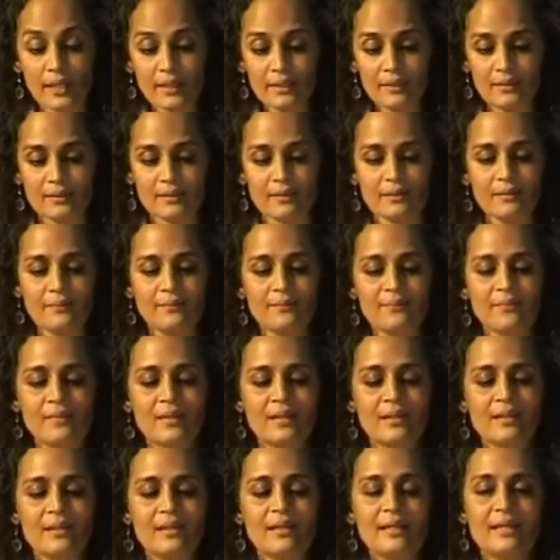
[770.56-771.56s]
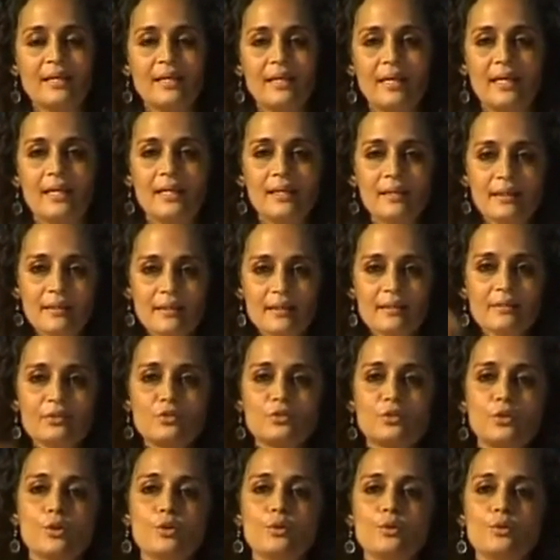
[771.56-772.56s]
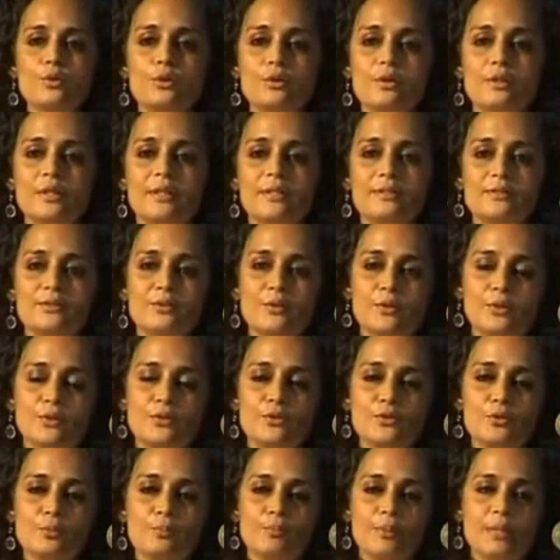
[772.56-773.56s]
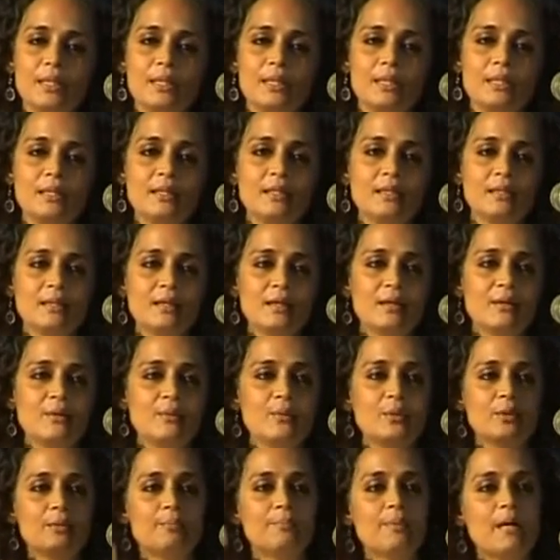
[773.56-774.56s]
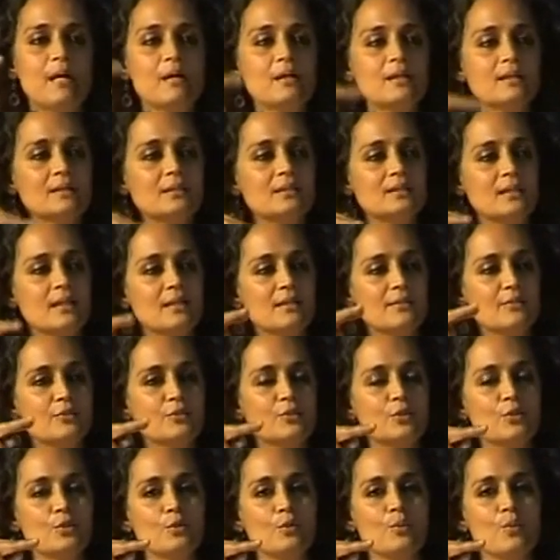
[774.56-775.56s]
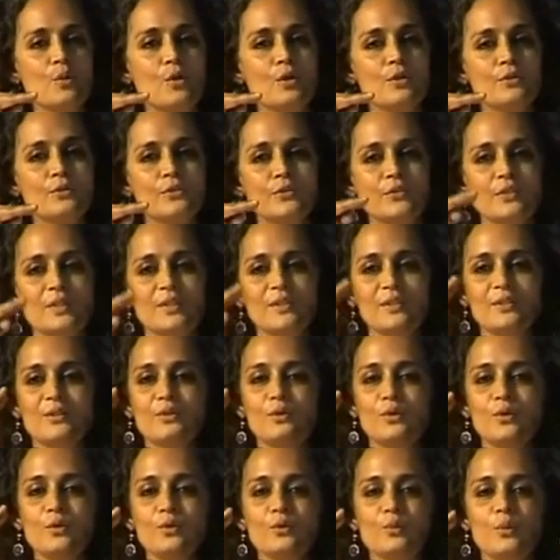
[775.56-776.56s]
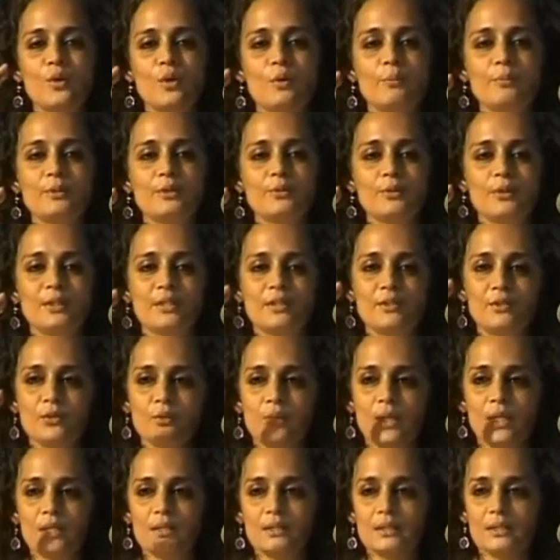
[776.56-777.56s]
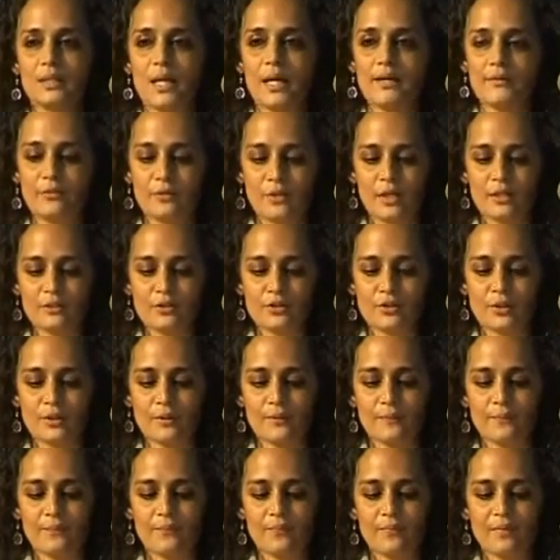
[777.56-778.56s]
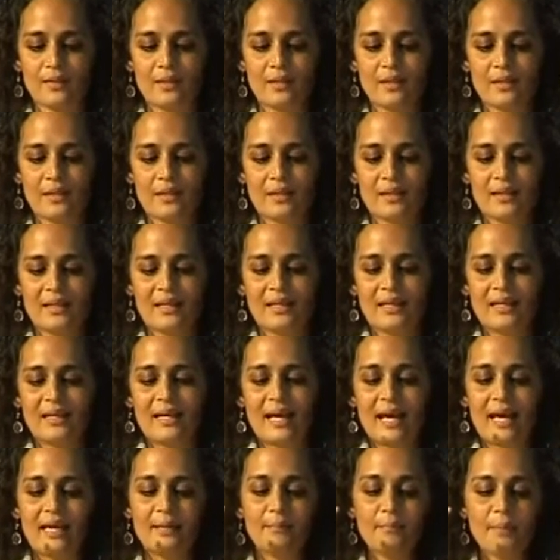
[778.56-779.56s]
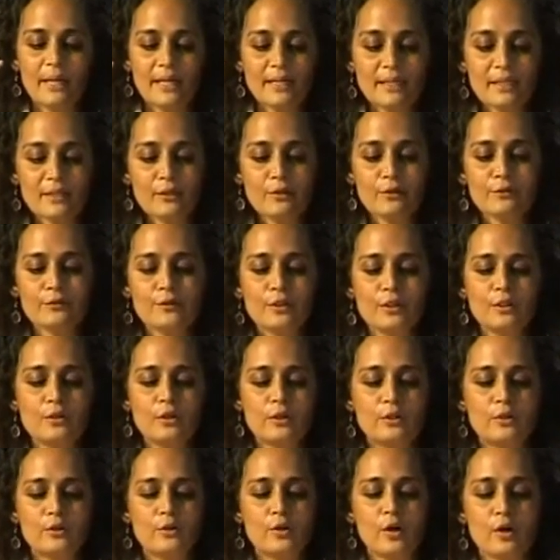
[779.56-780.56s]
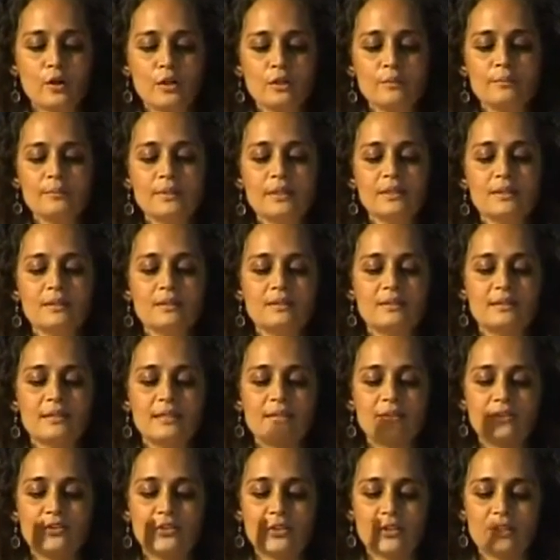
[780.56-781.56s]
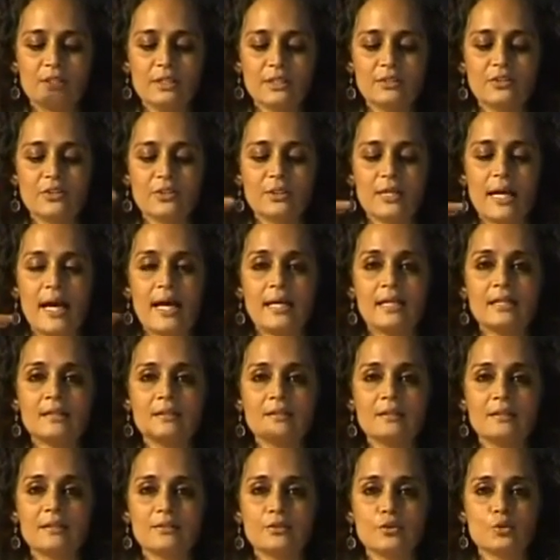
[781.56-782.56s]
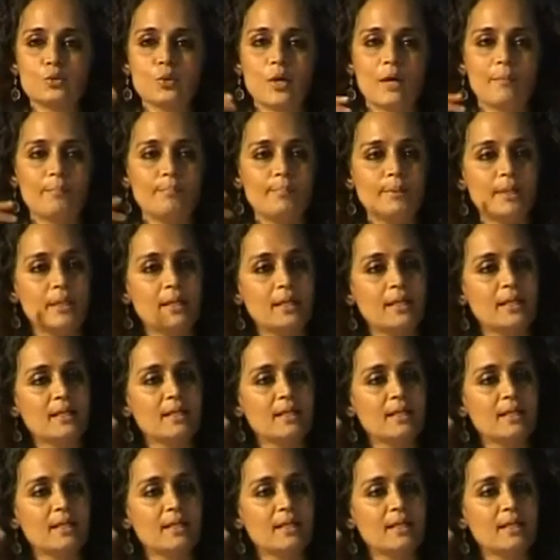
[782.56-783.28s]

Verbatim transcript: China, India's role is going to be what Pakistan's role was in the Cold War between the US and Russia. And many of the columnists and strategic analysts who are